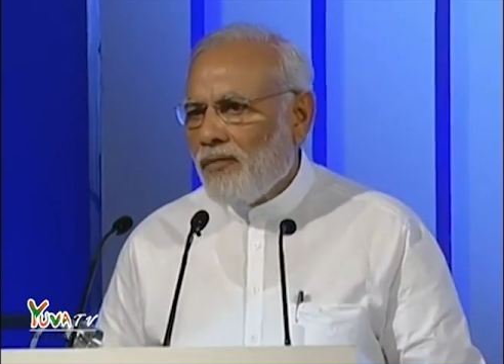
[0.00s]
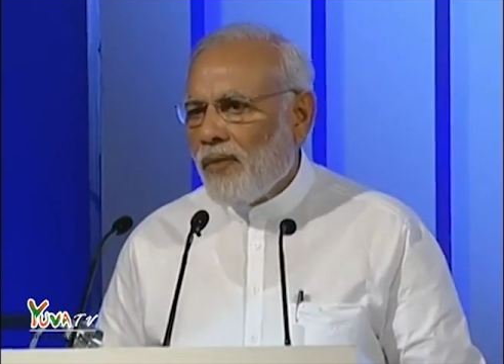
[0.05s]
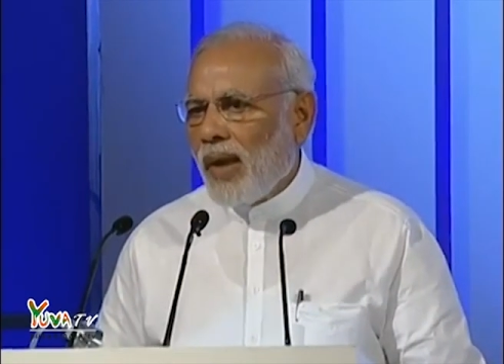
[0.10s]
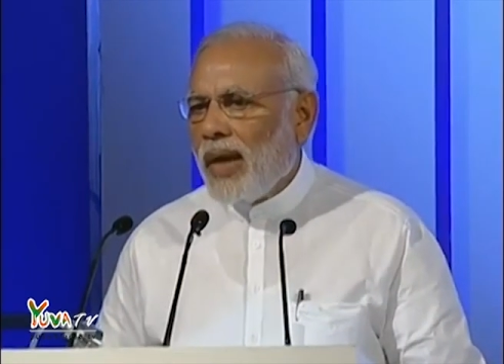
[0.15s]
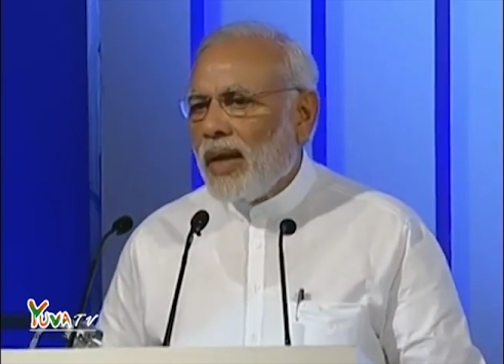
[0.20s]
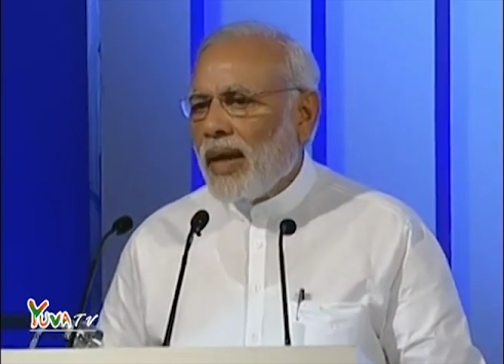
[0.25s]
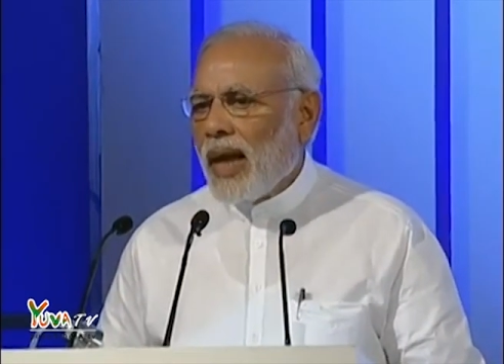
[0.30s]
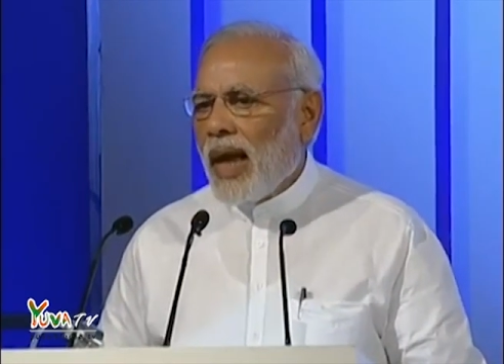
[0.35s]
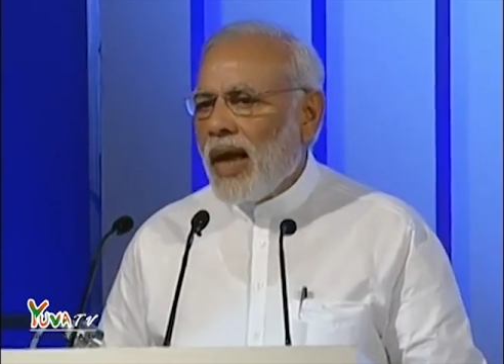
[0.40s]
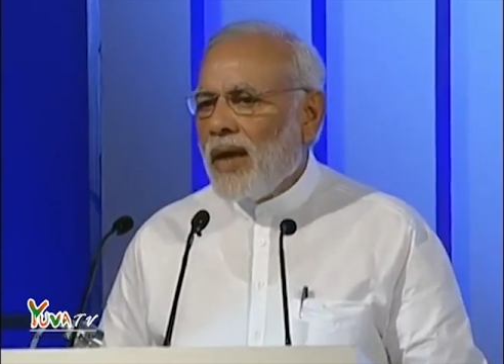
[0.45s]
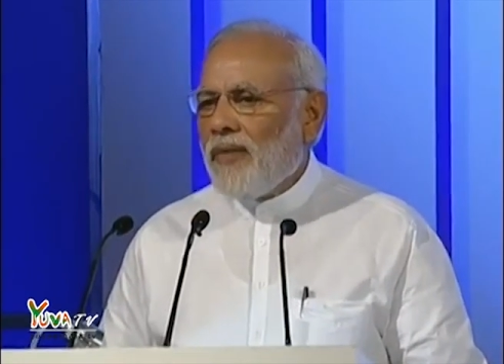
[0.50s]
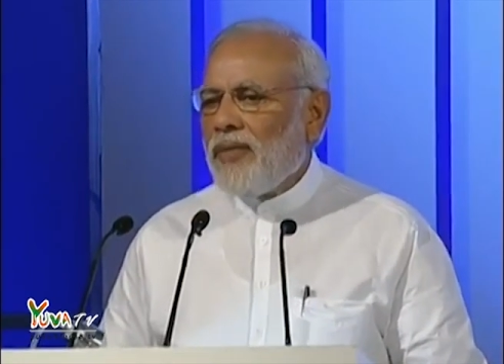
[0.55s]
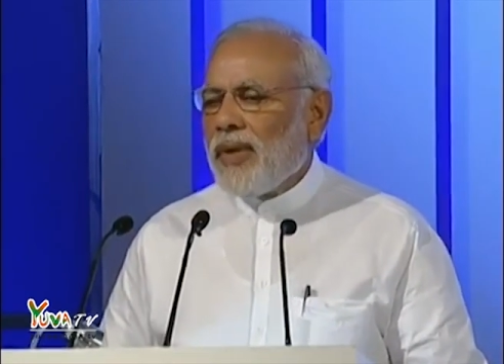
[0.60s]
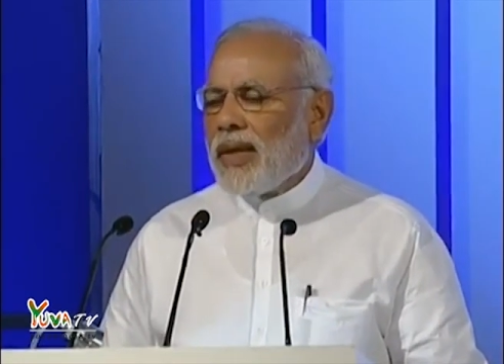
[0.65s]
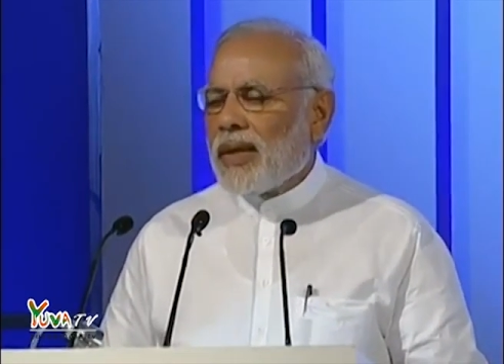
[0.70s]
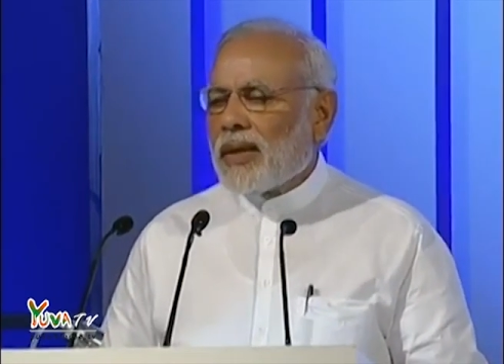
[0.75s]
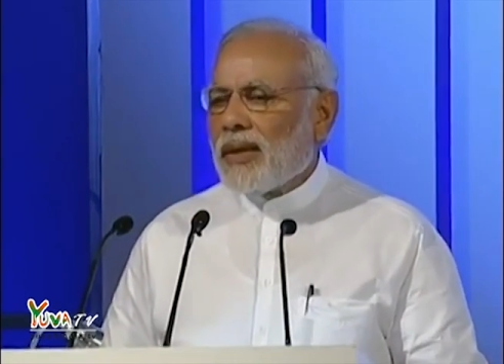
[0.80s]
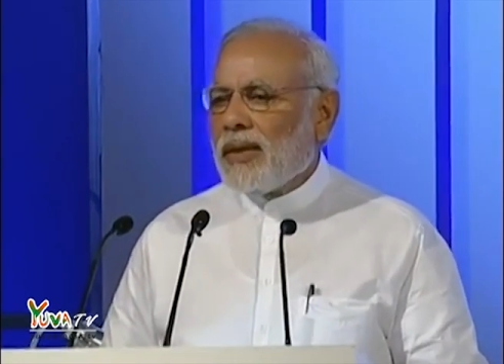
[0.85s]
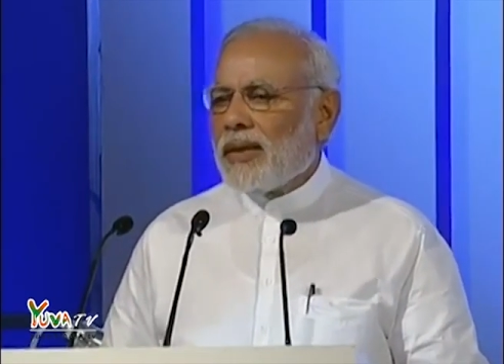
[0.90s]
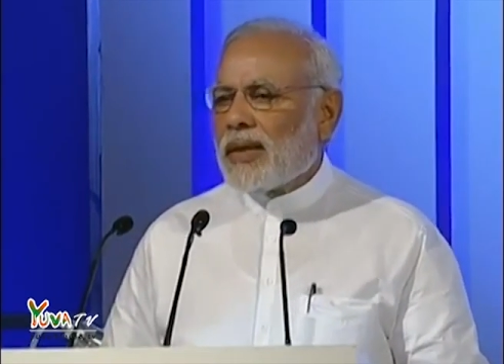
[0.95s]
While
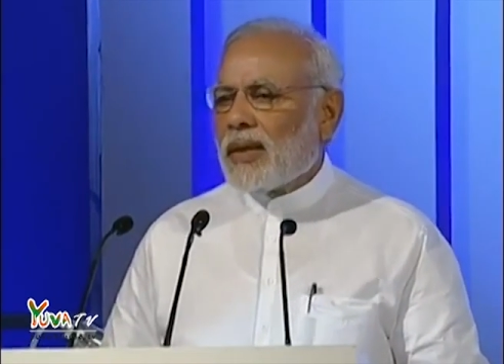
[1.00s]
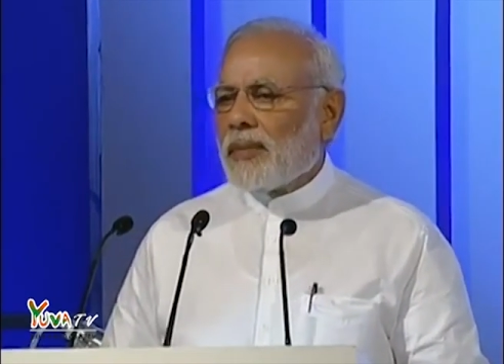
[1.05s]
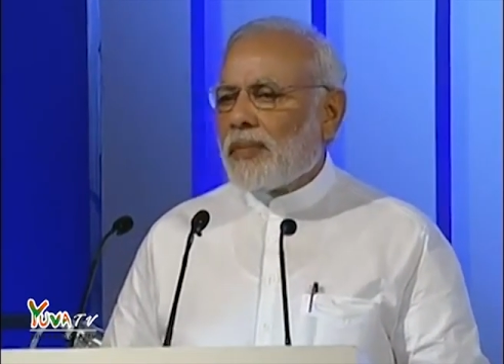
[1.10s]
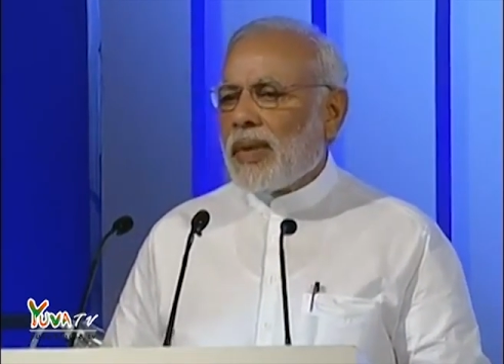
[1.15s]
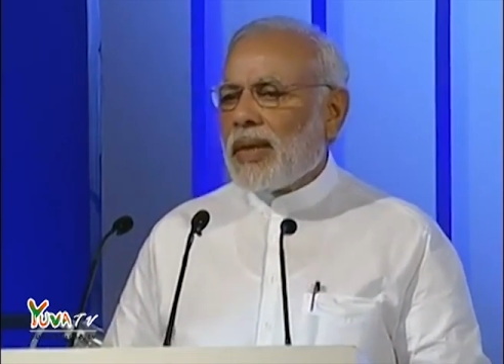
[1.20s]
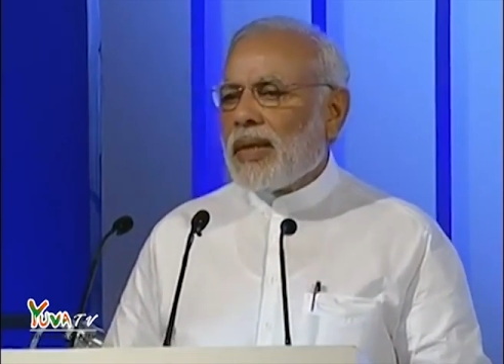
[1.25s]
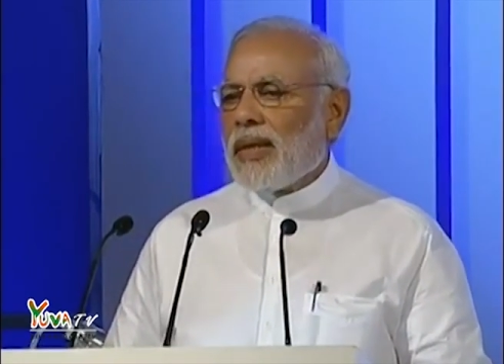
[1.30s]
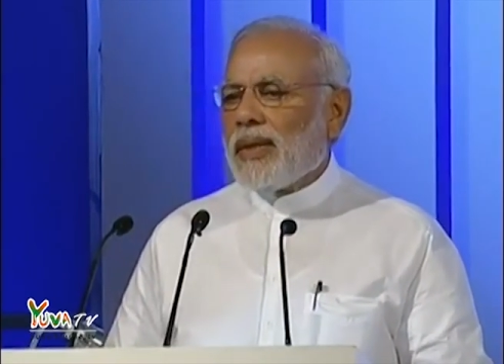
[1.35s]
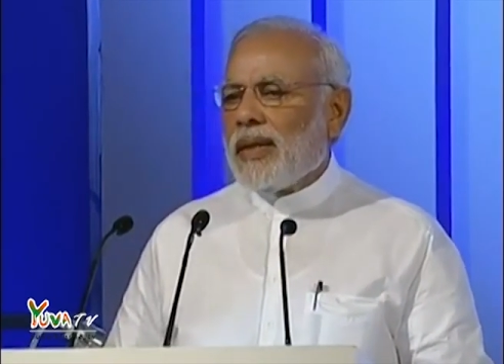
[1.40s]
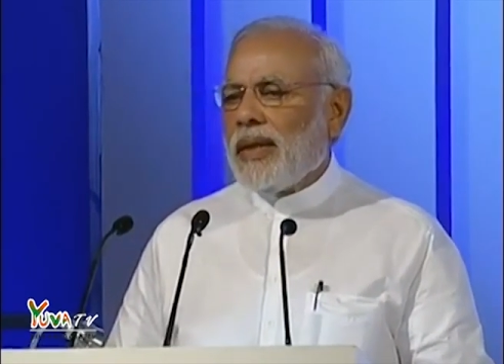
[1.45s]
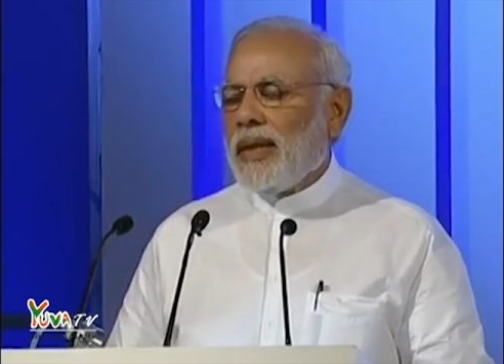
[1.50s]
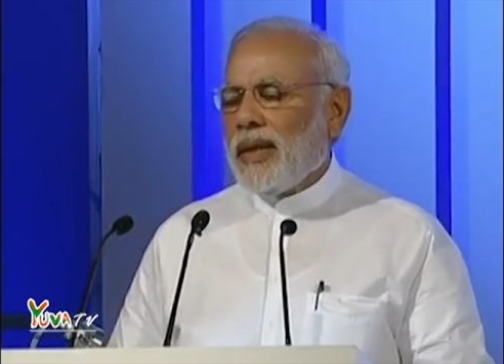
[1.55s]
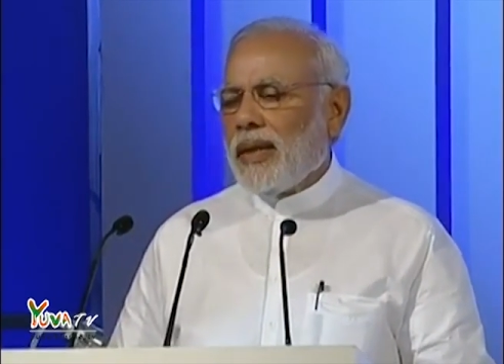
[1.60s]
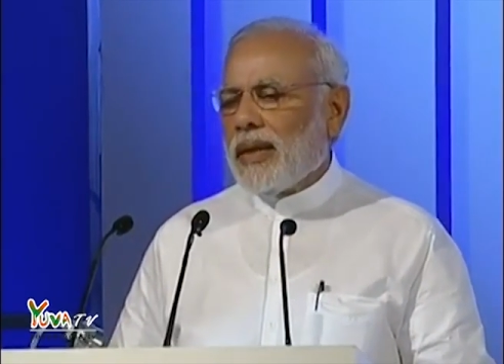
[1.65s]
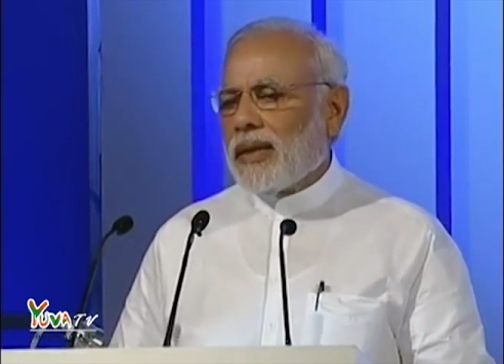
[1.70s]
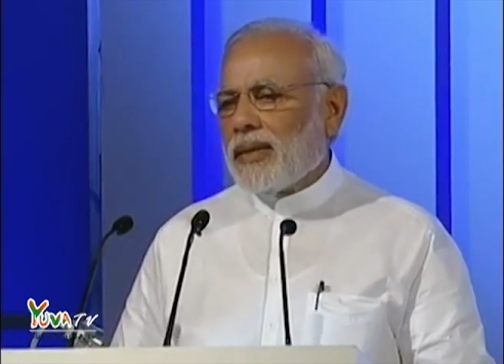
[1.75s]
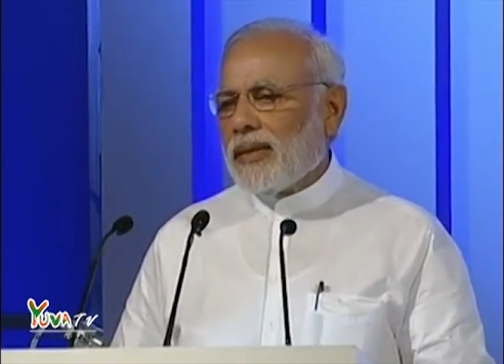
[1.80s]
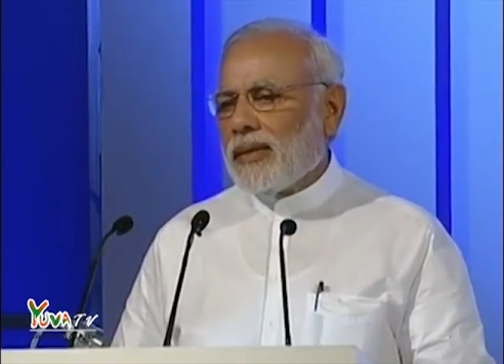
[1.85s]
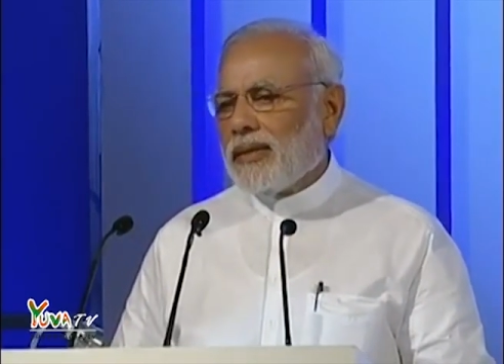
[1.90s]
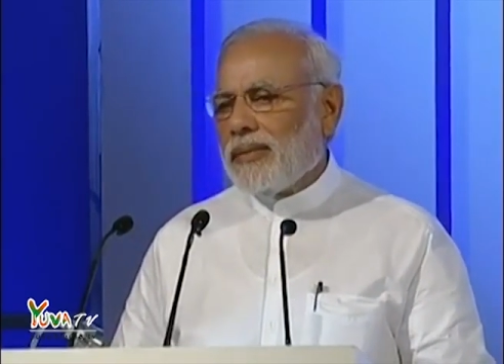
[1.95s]
every country present
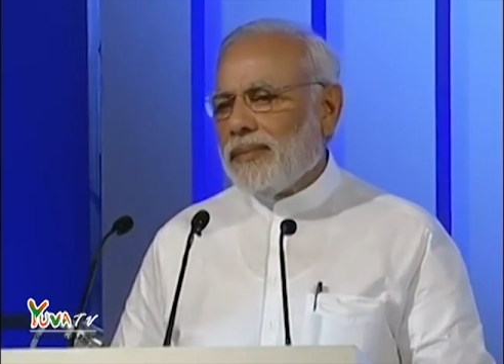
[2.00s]
here